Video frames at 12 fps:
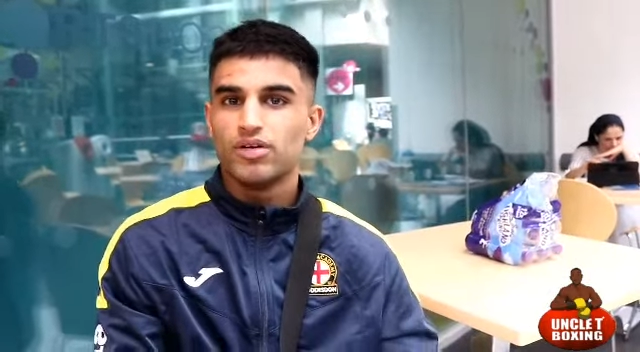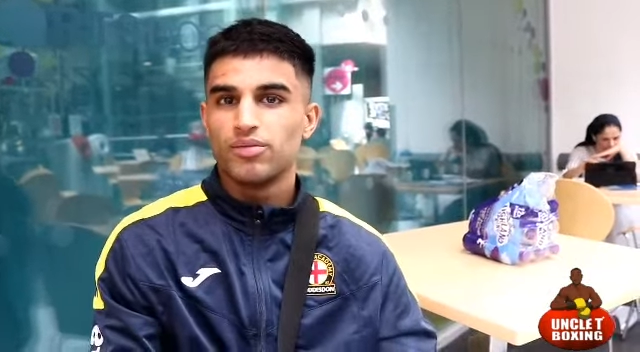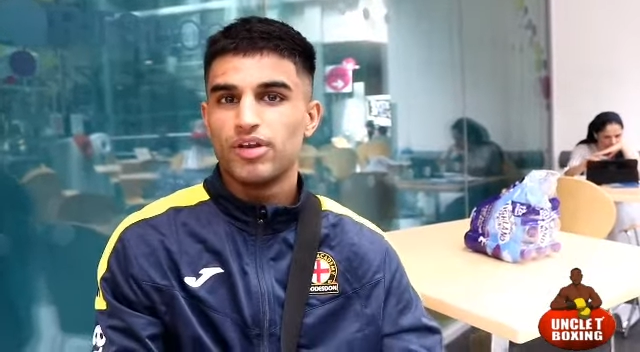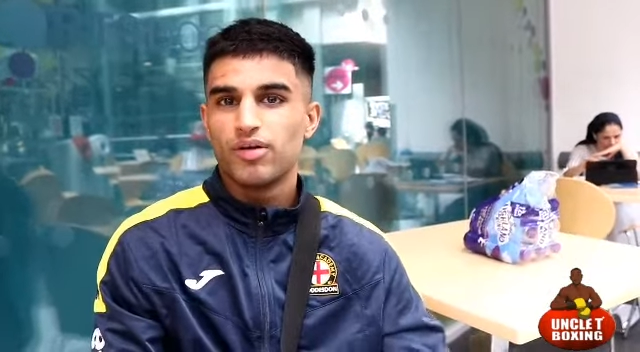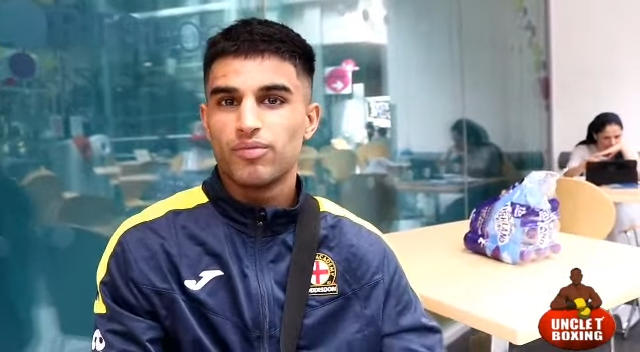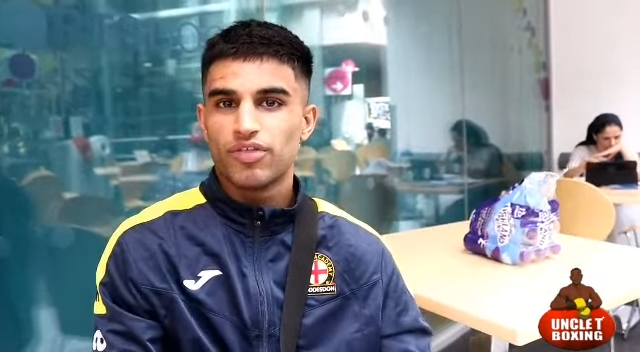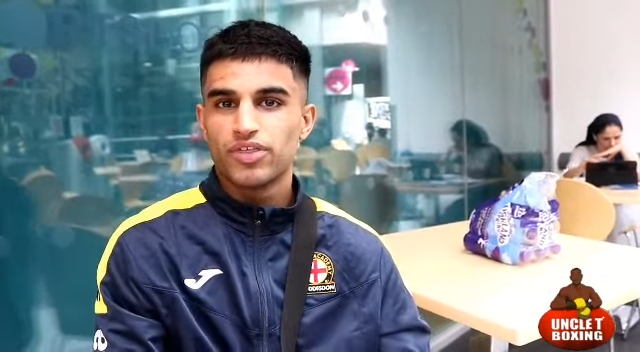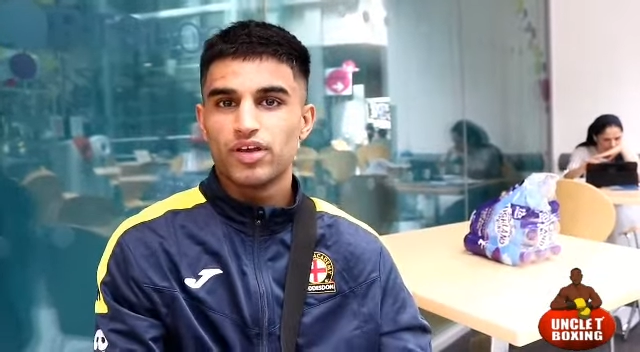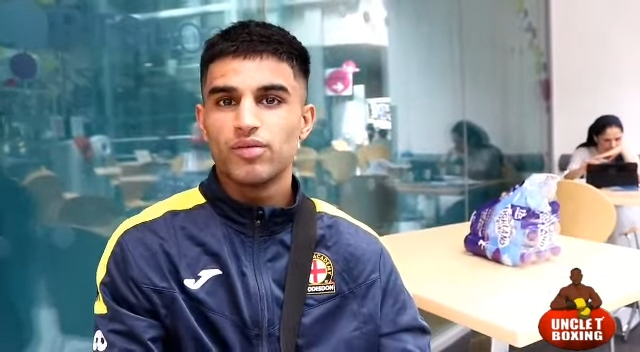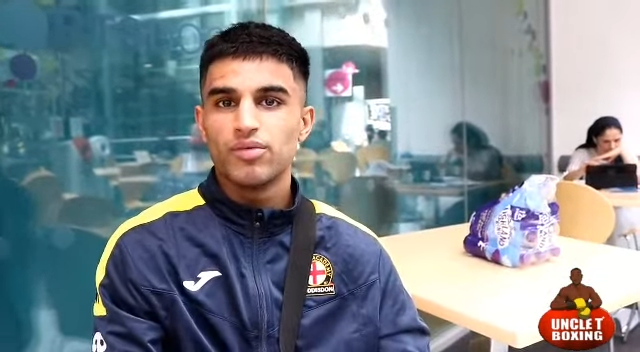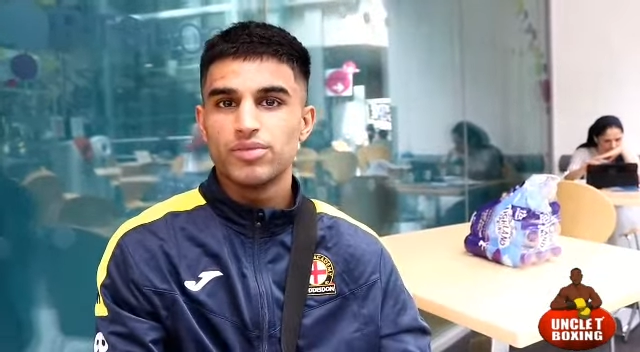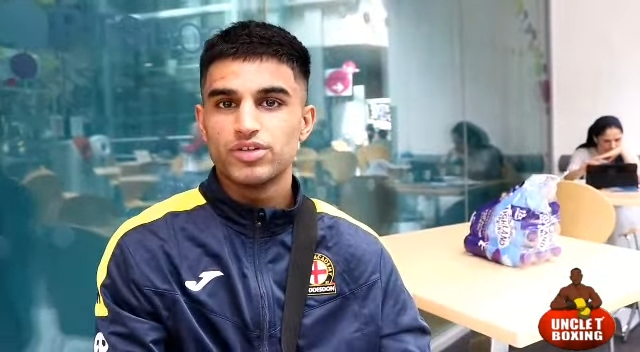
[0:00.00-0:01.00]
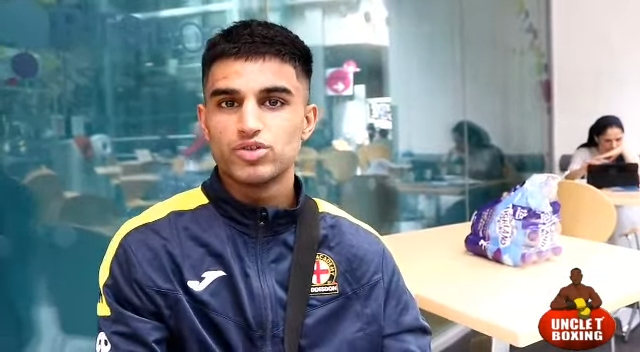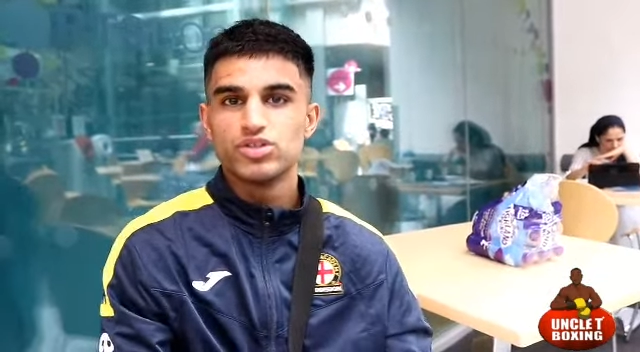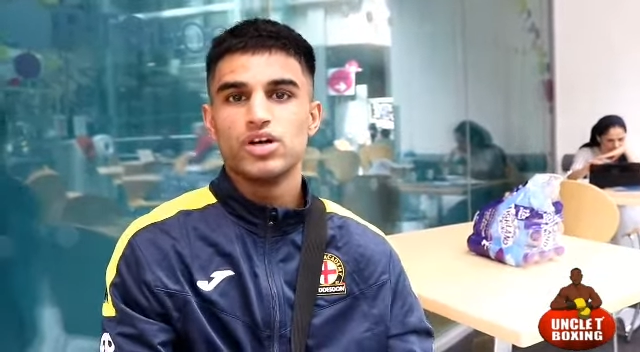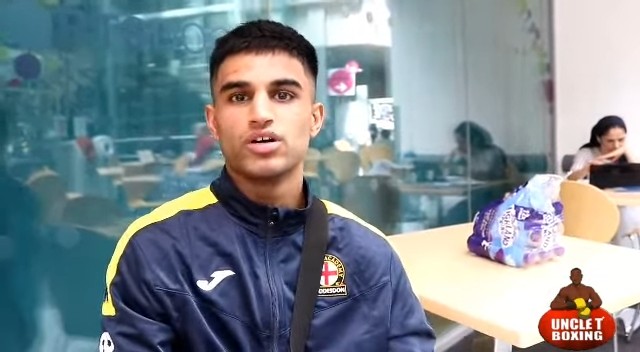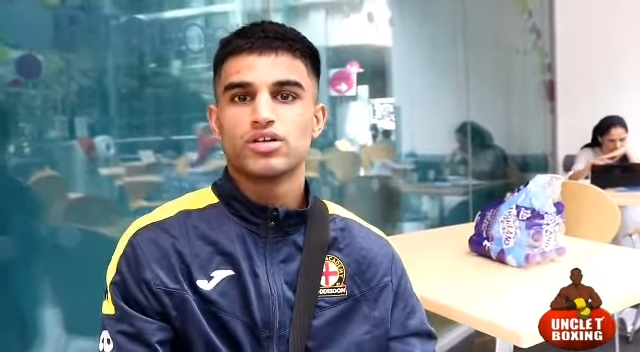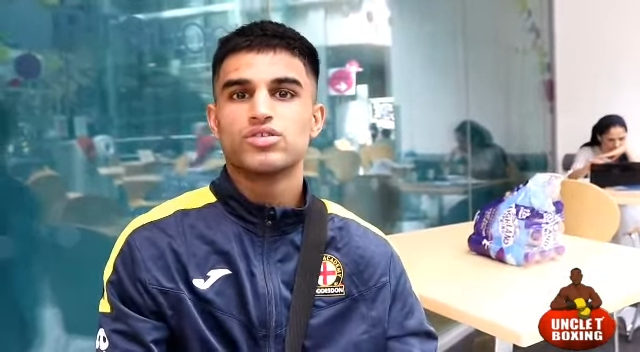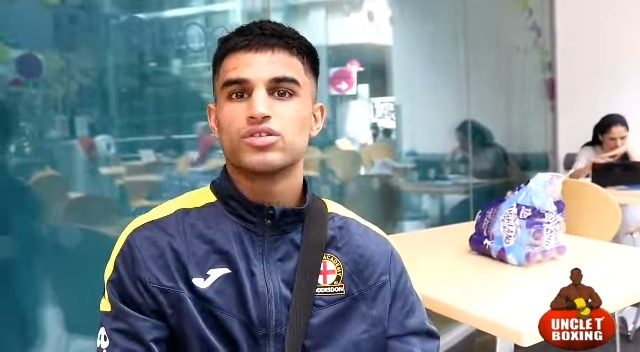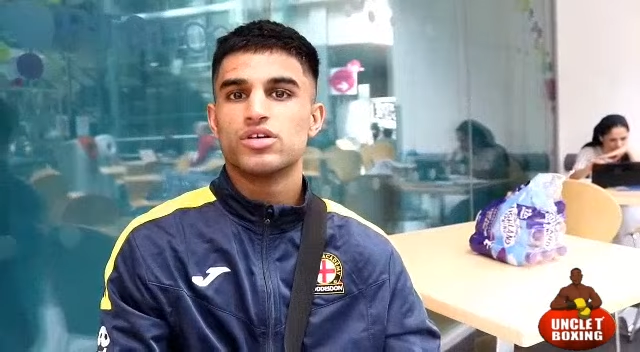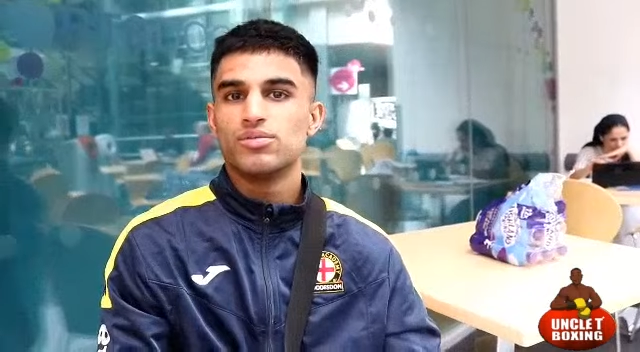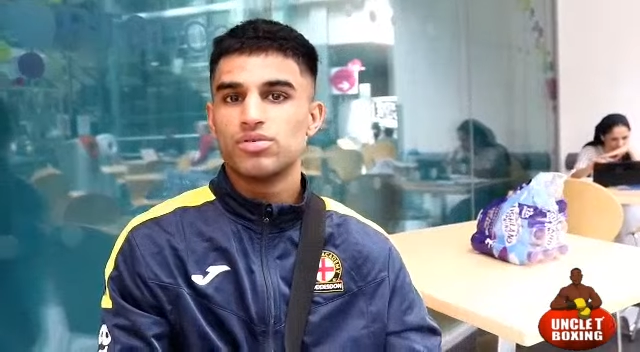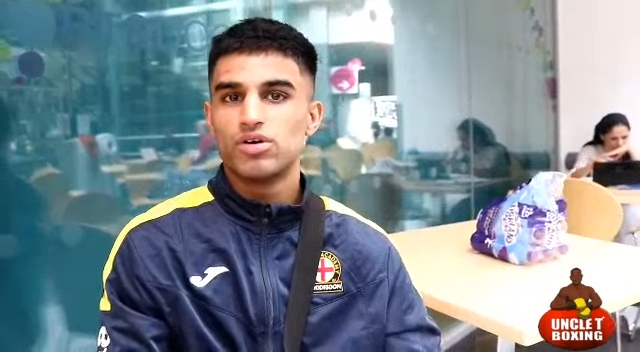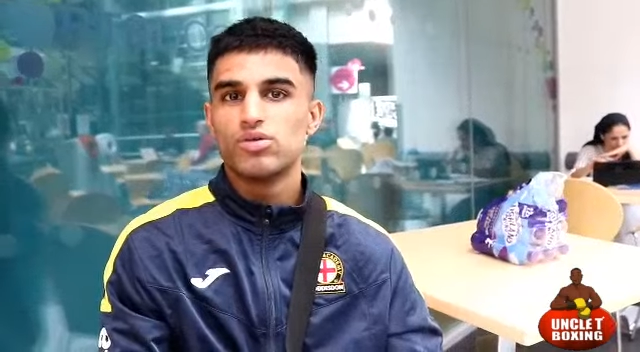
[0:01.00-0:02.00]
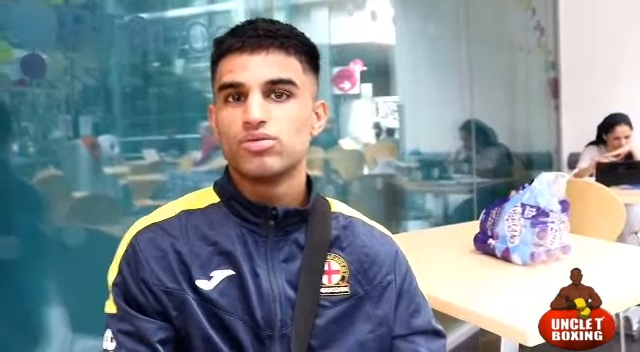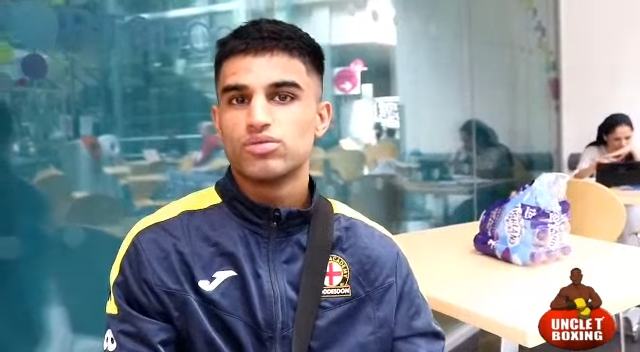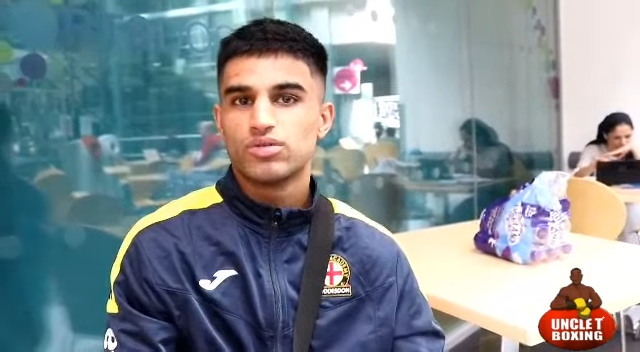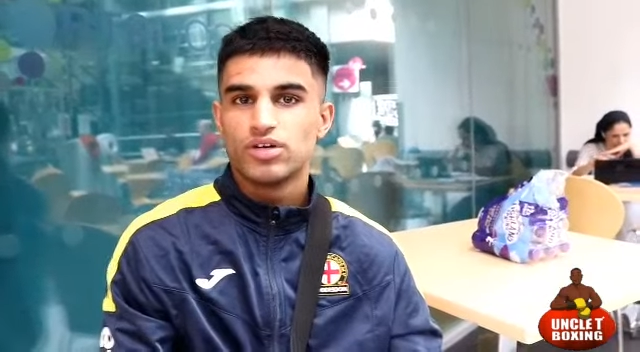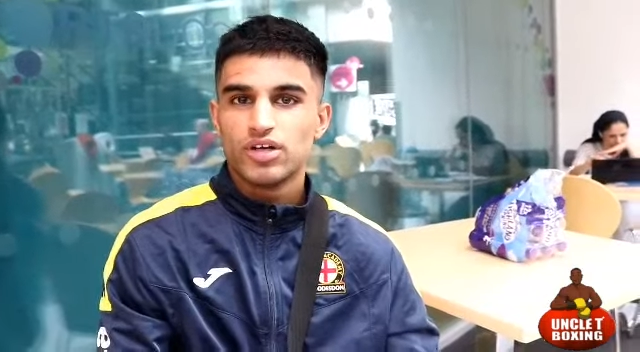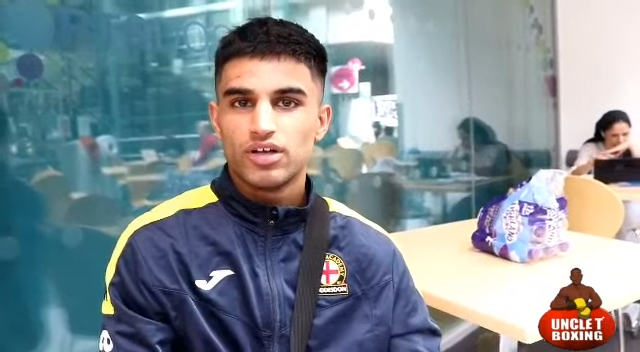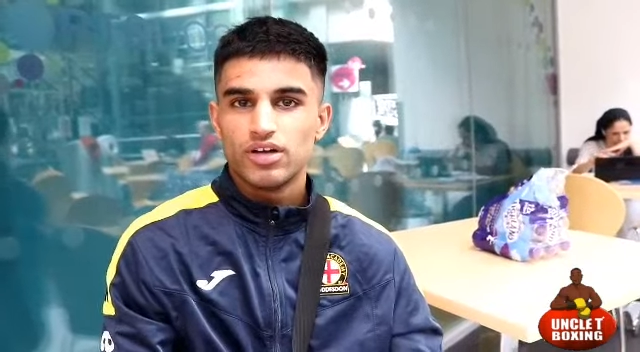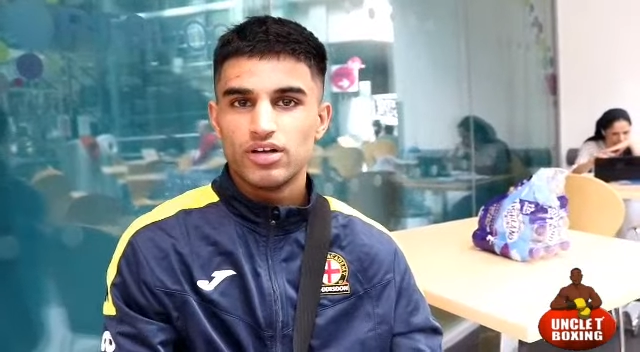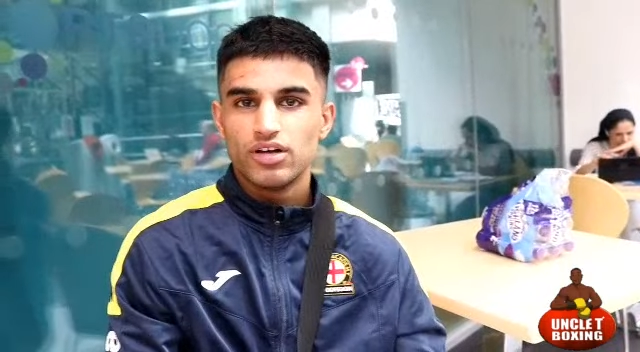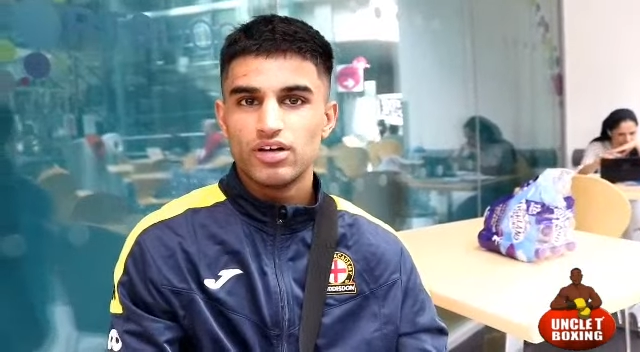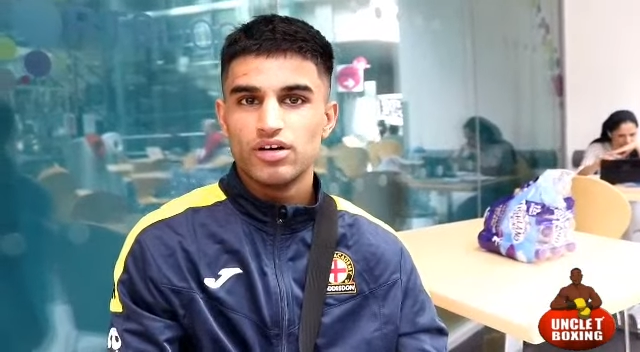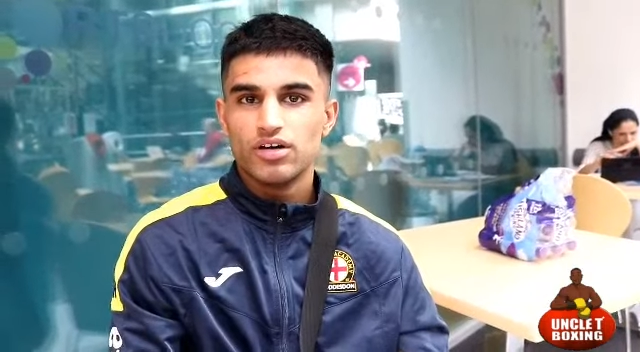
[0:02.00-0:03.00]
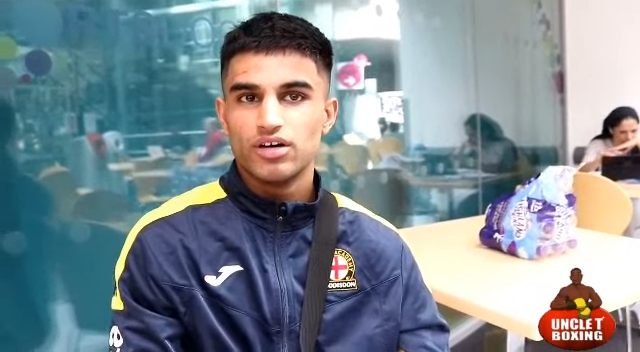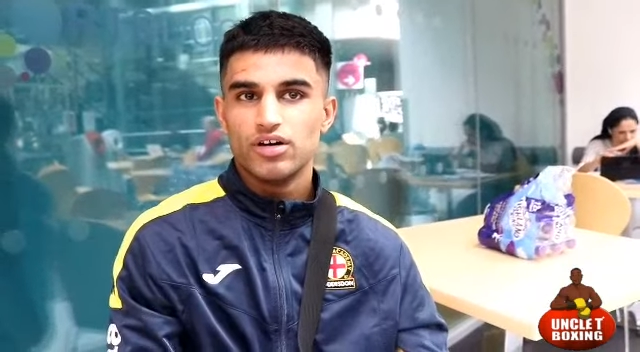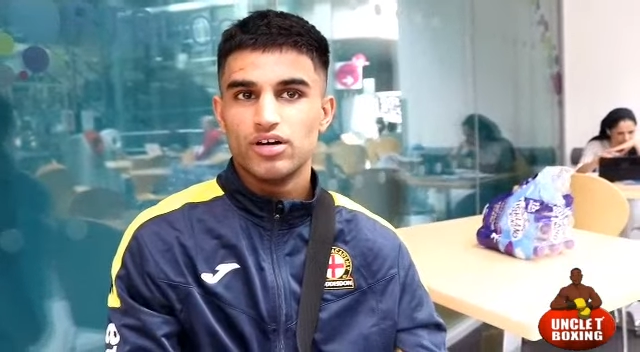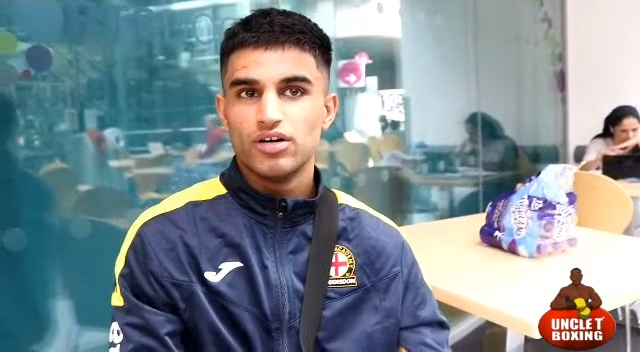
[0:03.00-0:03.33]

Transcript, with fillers: I mean, I'm, i think I'm a bit too young to turn pro. Yes, yeah, I